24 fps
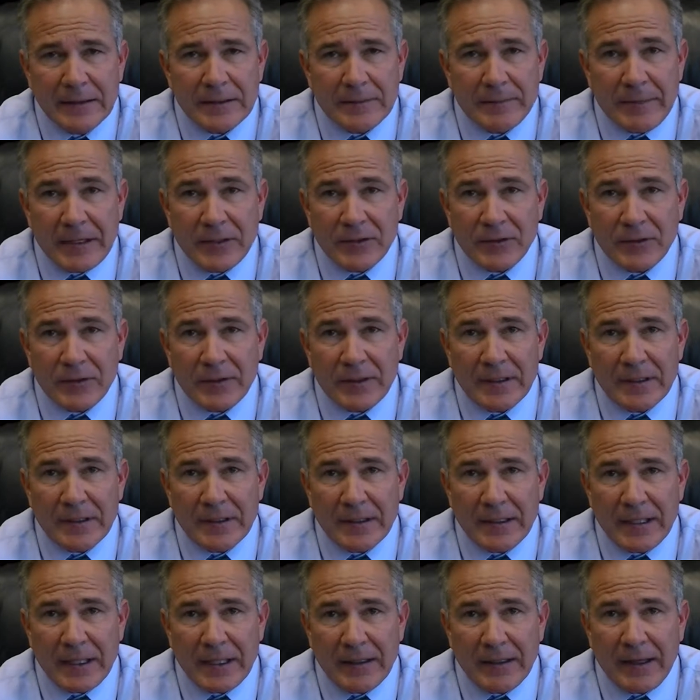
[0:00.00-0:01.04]
to make sure that
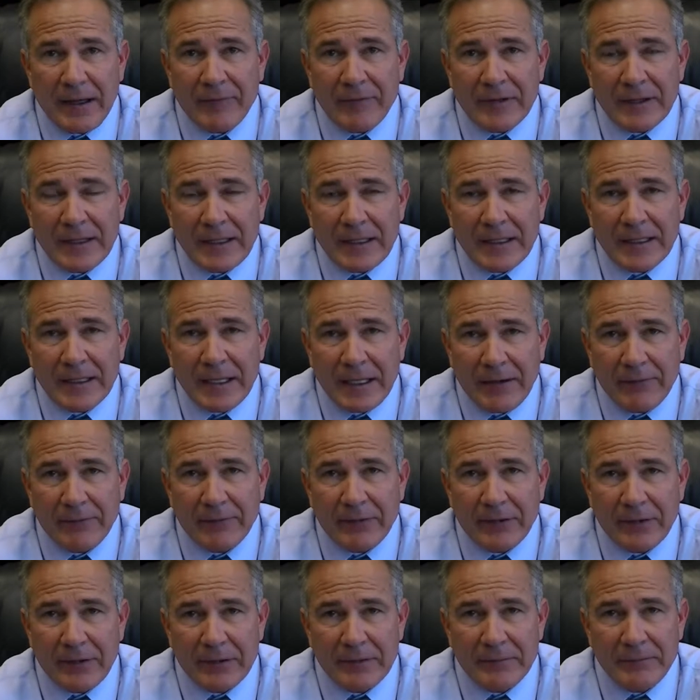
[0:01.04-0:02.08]
you get everything
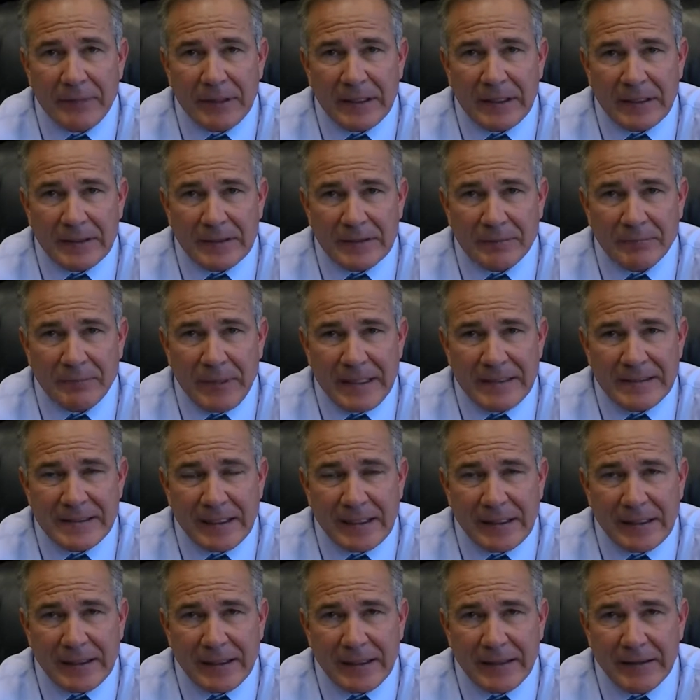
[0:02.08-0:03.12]
covered, because
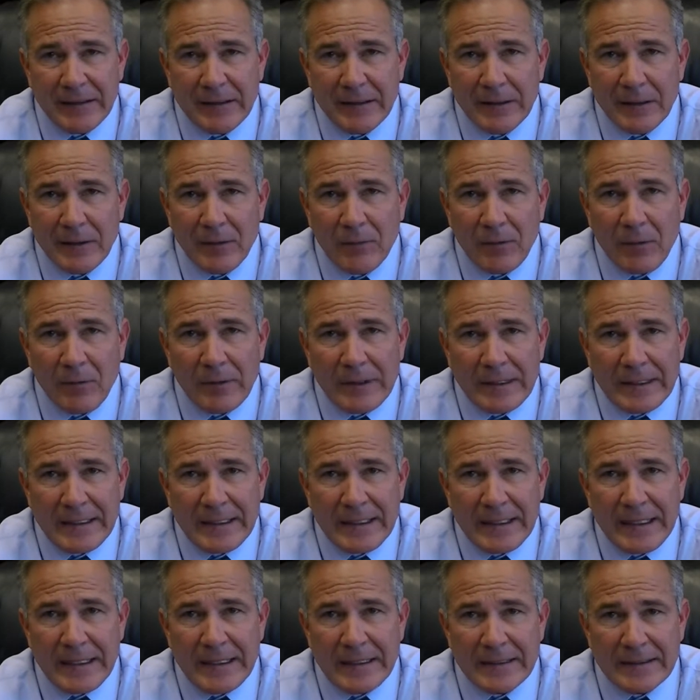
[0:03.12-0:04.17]
basically what we
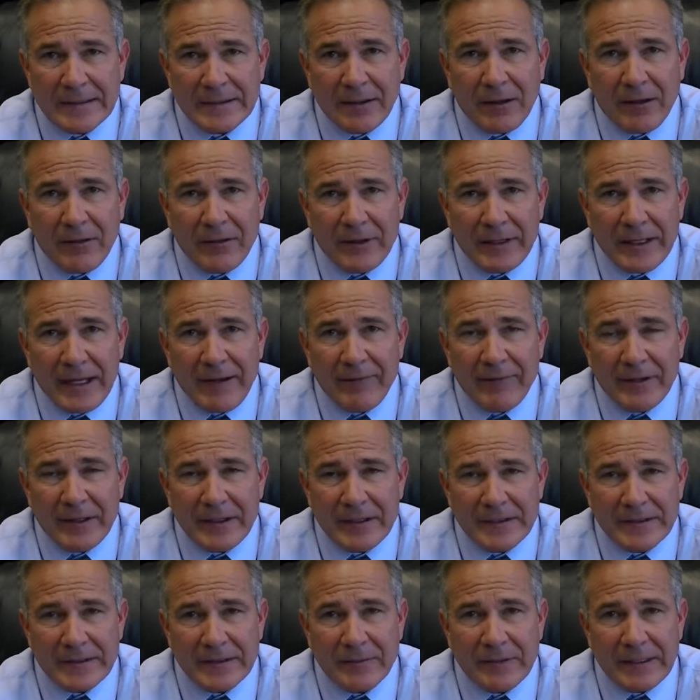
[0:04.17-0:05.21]
need is all the
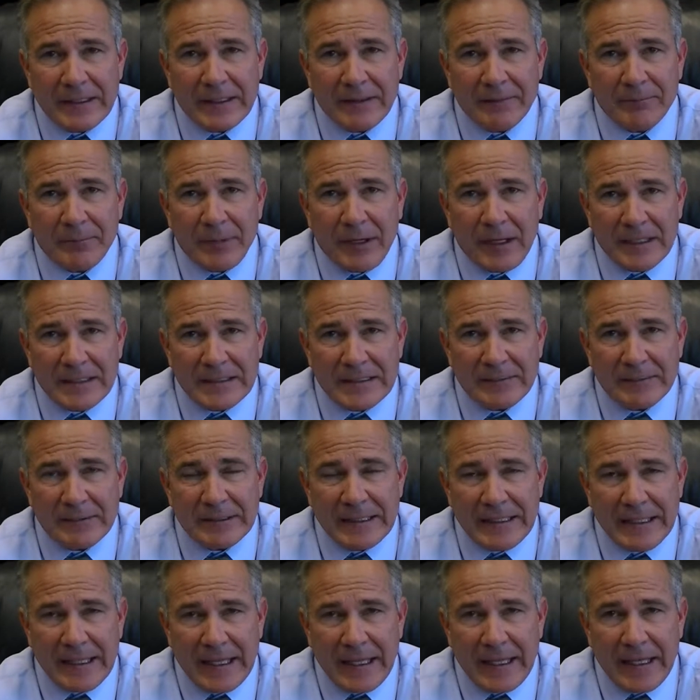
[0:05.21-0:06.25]
evidence that we can
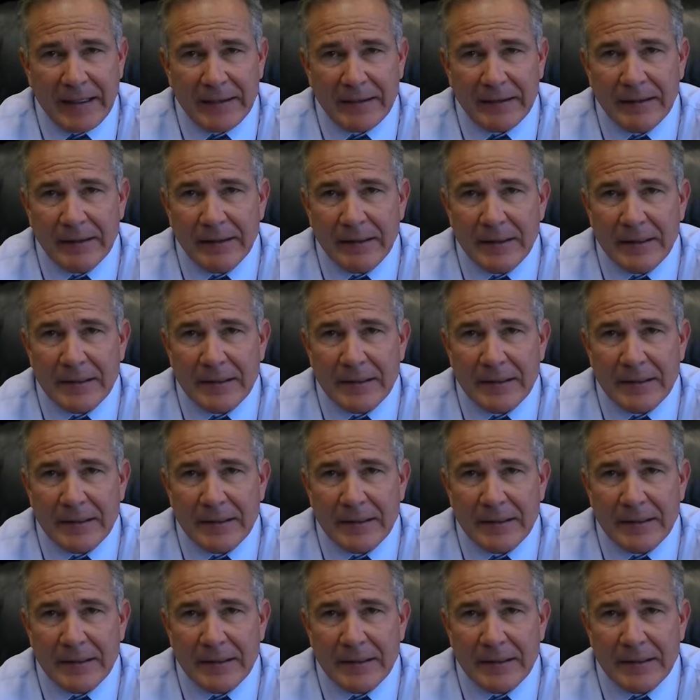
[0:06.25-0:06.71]
possibly get